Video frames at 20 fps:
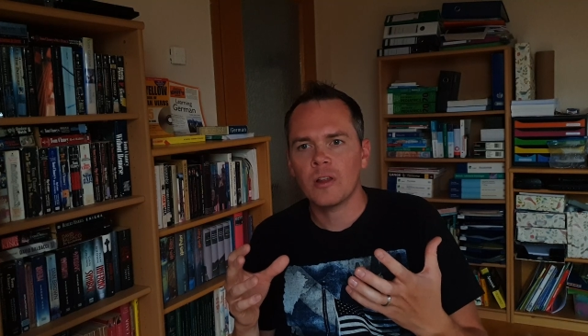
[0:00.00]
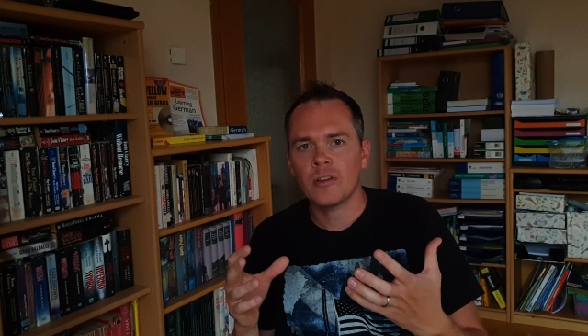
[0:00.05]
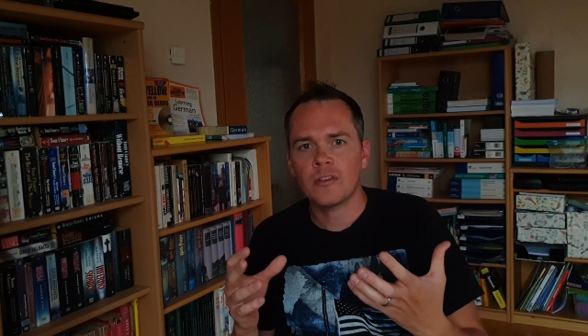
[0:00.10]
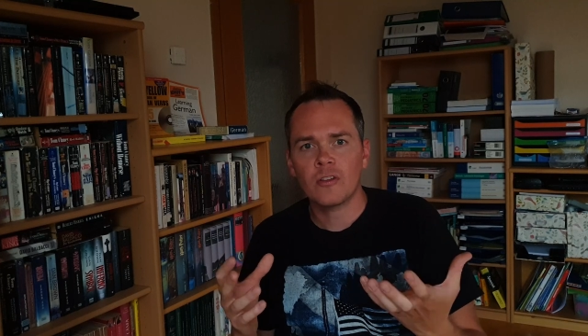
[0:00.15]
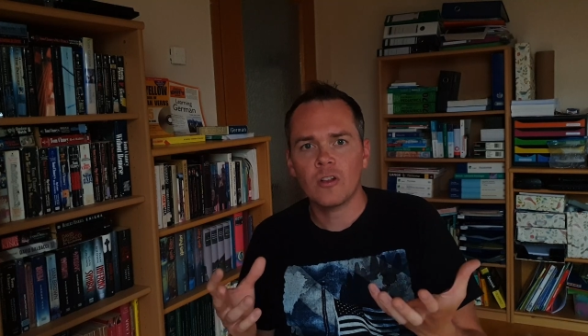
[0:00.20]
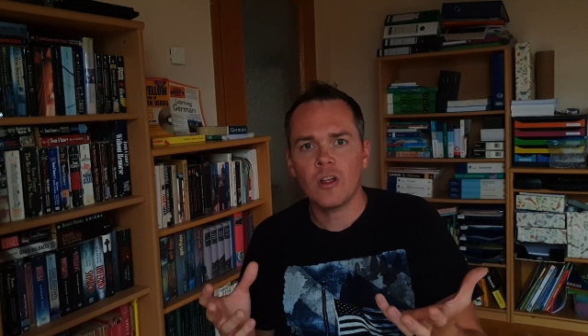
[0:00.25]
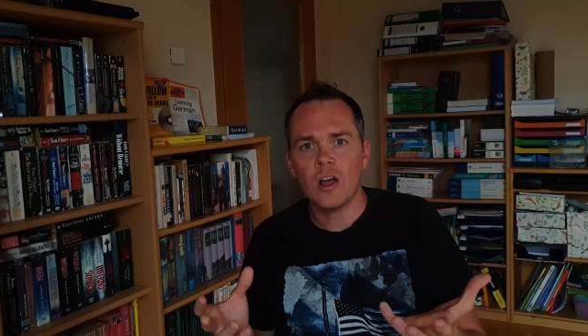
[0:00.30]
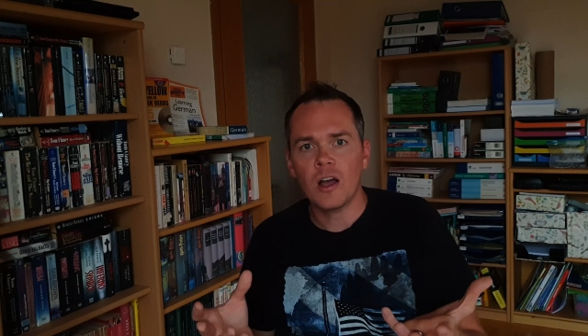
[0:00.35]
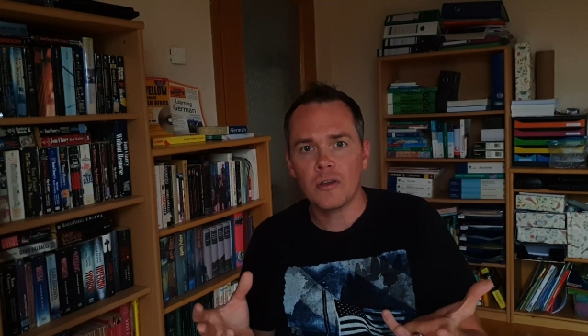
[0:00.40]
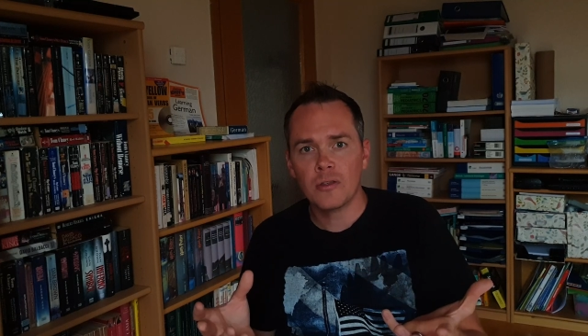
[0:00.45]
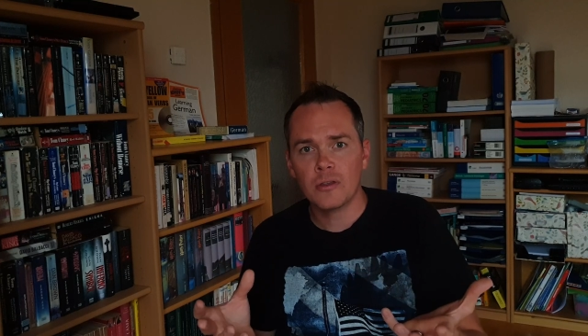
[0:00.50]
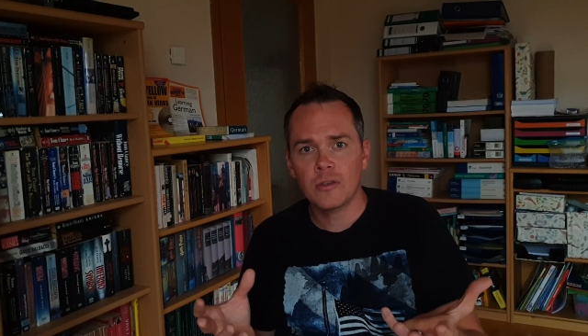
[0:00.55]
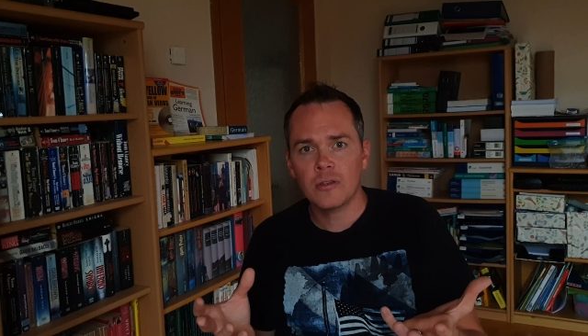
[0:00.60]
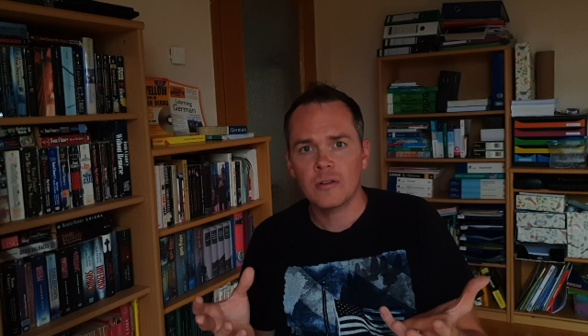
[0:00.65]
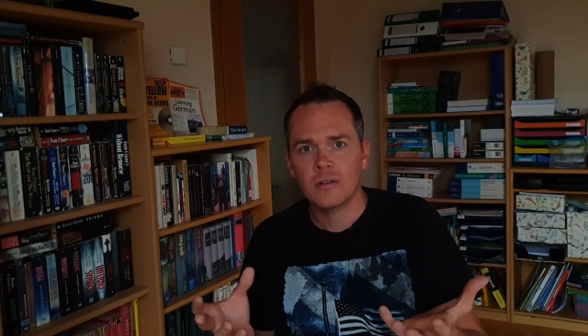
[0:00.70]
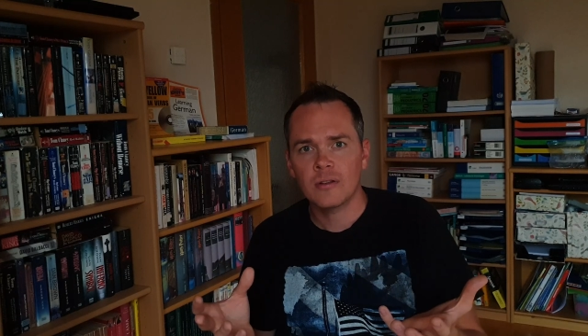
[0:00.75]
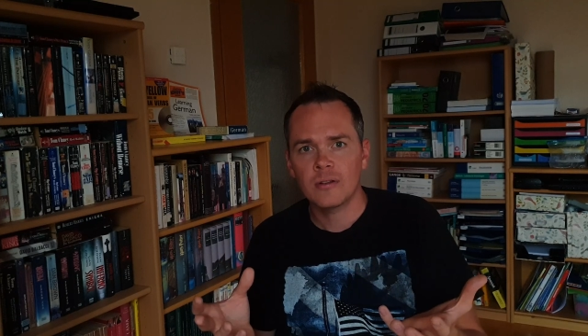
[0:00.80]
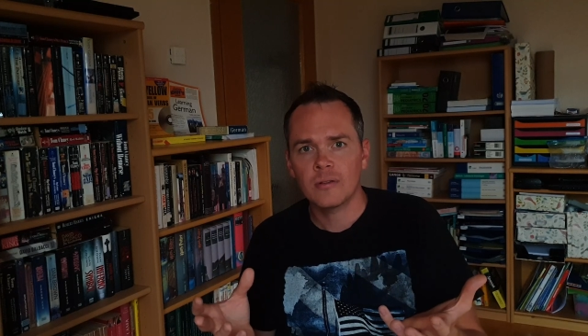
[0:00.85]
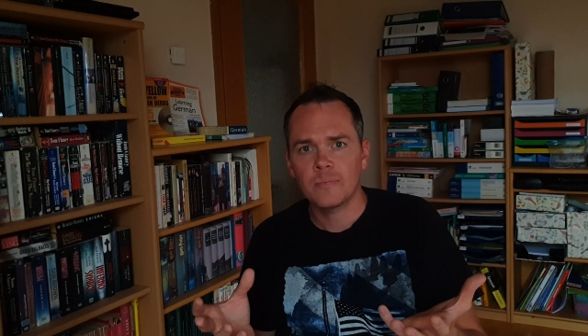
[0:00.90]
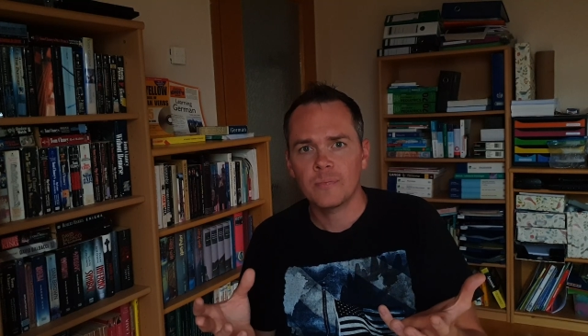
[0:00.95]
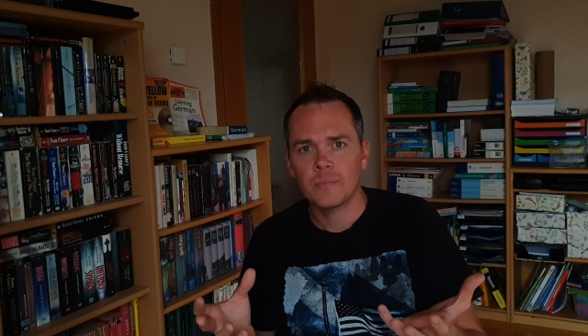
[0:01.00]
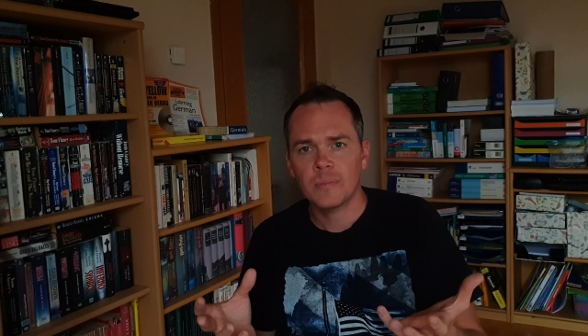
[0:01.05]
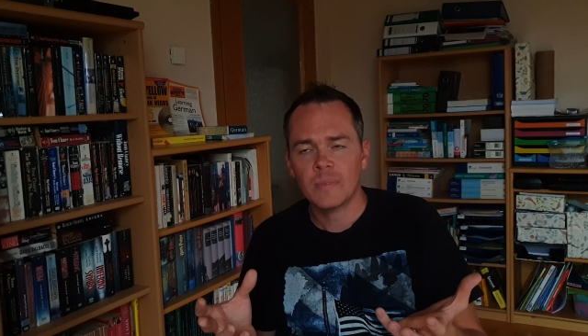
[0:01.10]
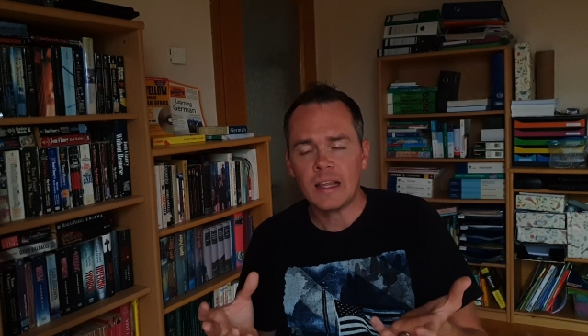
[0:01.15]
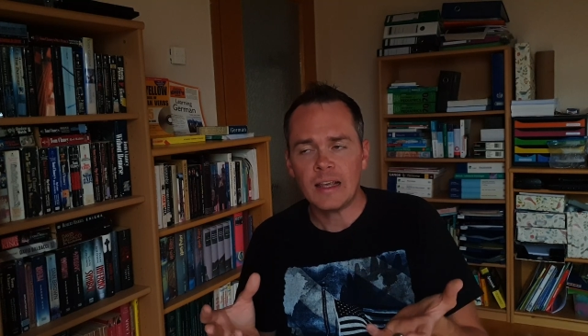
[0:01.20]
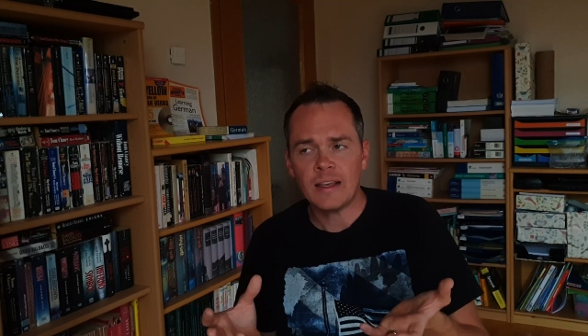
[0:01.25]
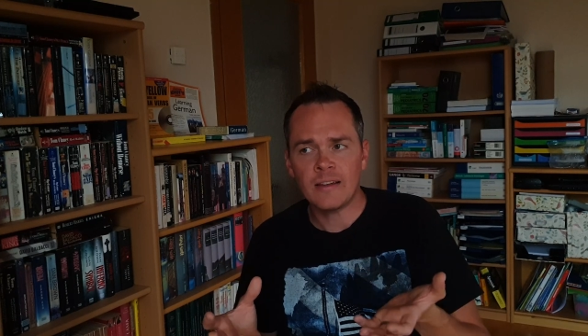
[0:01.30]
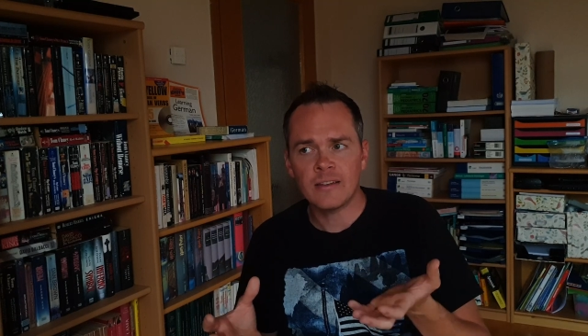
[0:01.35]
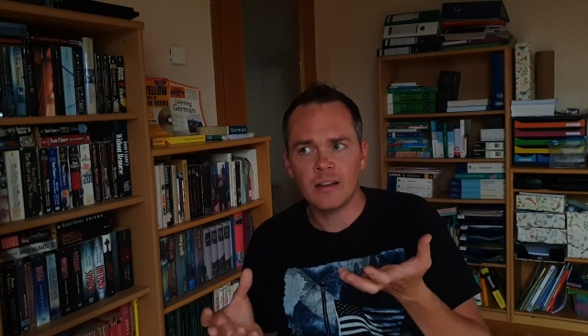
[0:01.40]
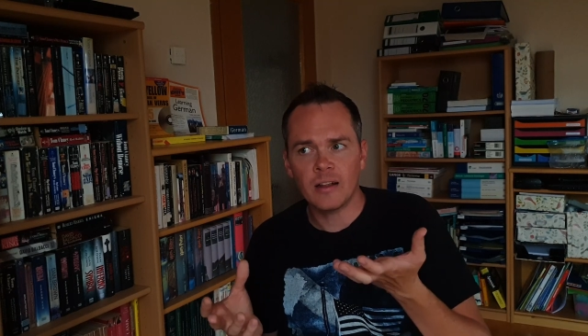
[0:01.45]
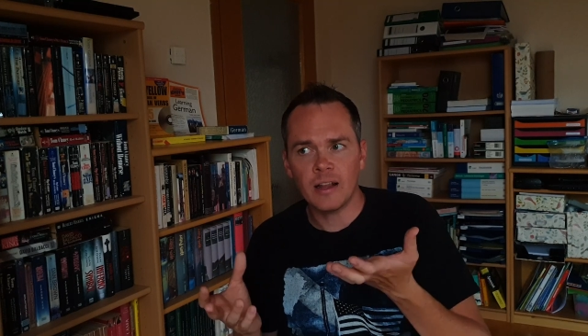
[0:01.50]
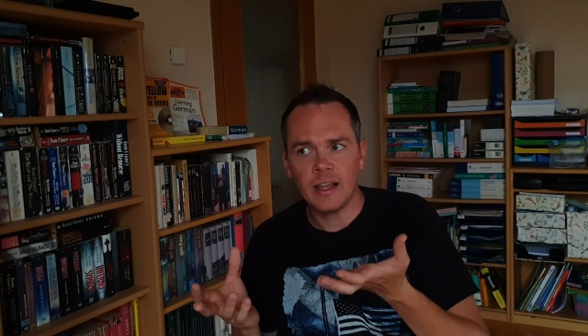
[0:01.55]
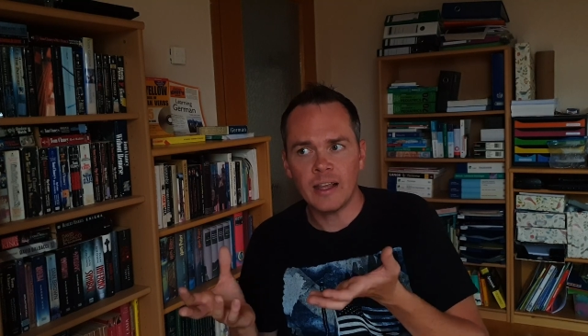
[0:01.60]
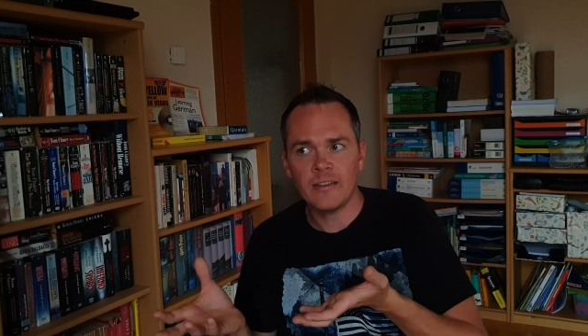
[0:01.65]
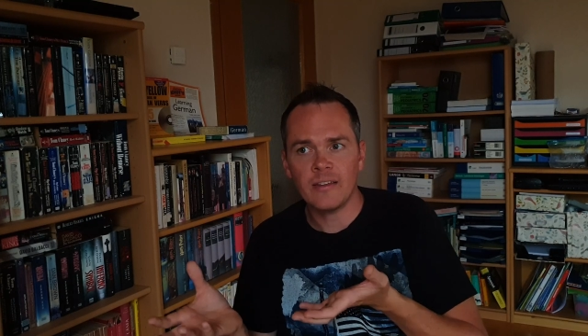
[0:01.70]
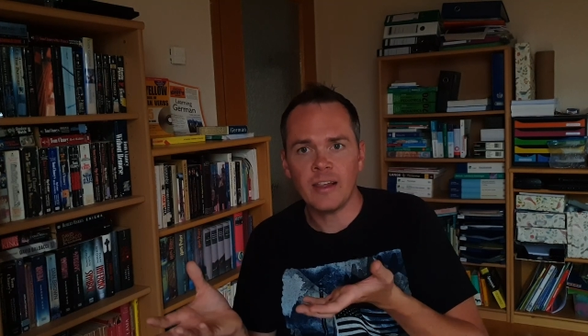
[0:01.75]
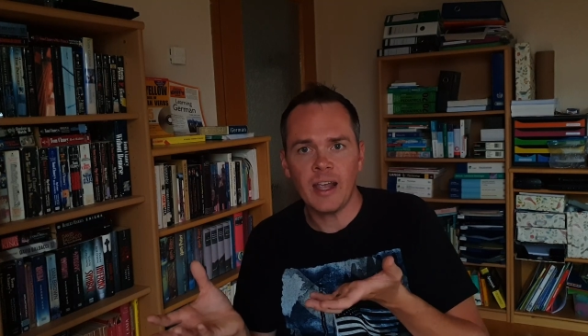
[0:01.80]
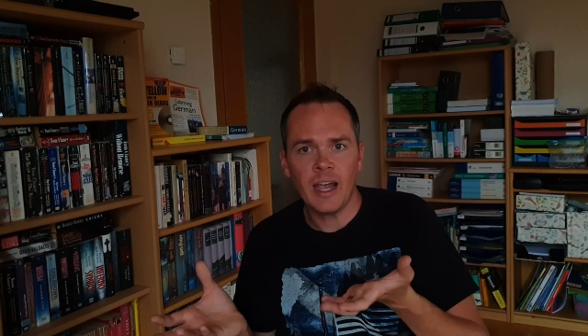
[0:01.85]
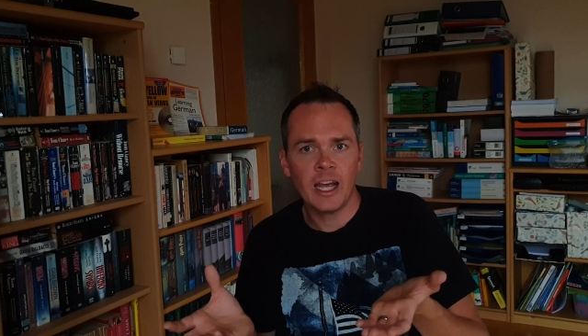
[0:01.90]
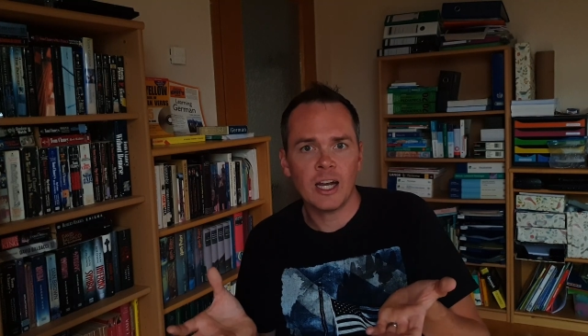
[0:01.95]
a sloth is a
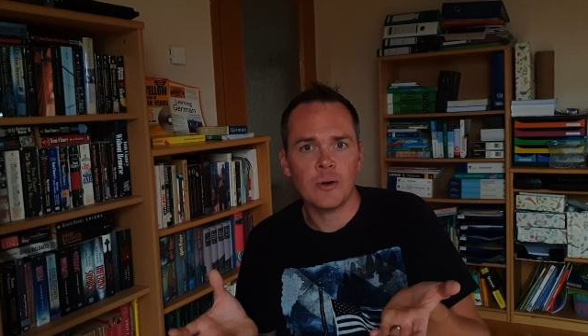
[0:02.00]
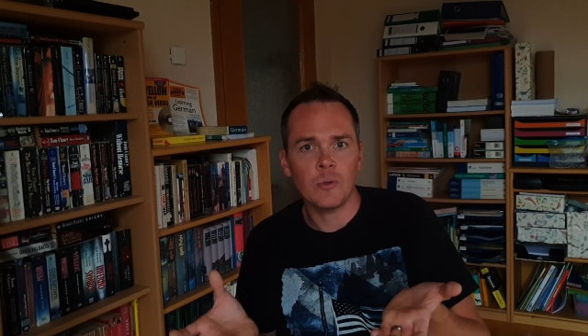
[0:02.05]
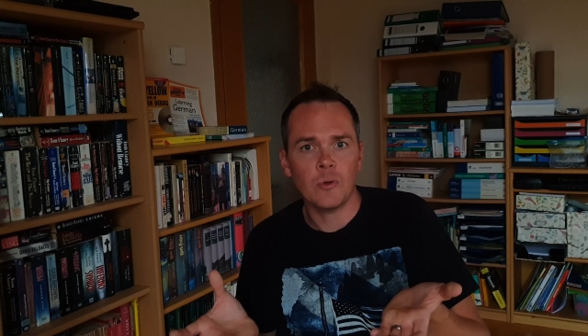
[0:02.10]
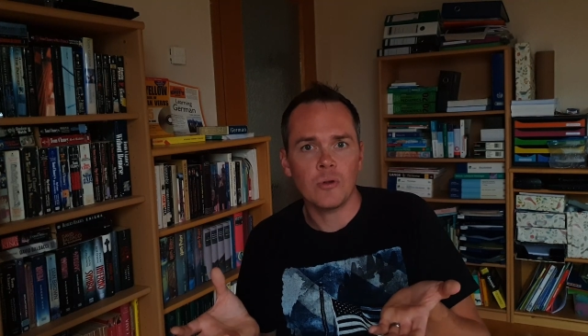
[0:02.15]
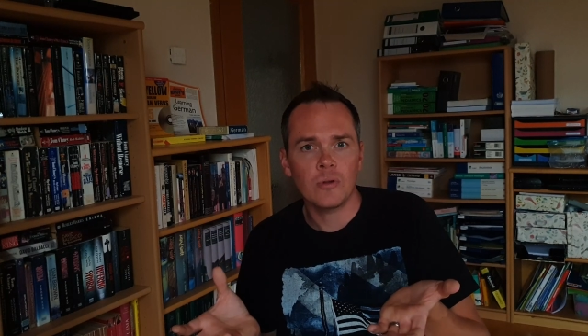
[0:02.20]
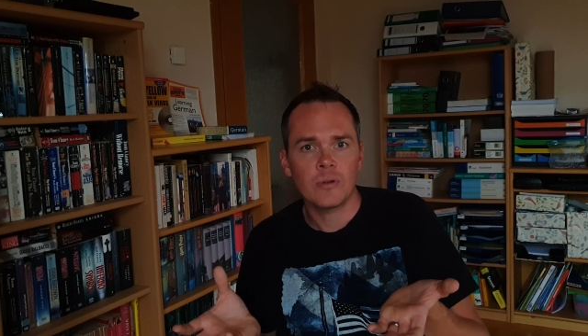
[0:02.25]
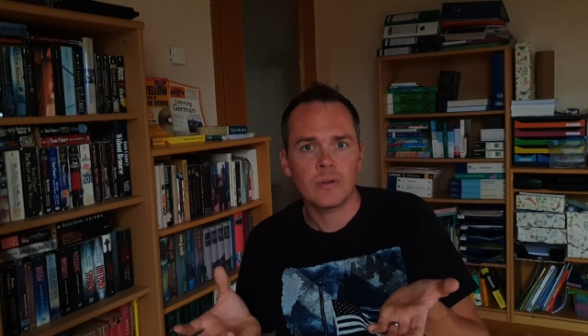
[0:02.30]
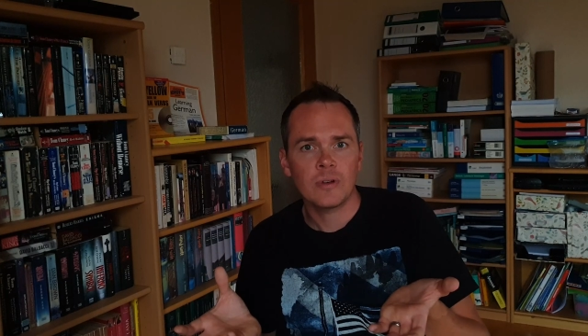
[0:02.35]
lazy animal.